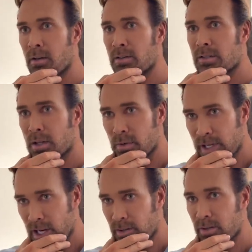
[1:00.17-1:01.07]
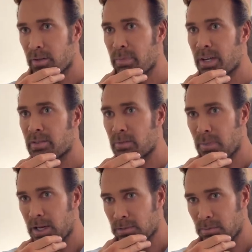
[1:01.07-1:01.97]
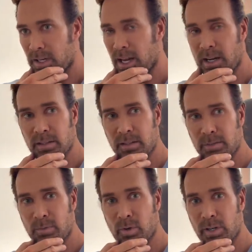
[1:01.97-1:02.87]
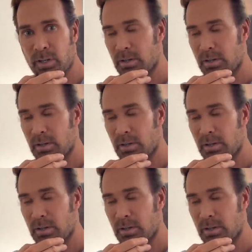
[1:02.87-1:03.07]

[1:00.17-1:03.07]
Slow it down, do the best you possibly can at this point.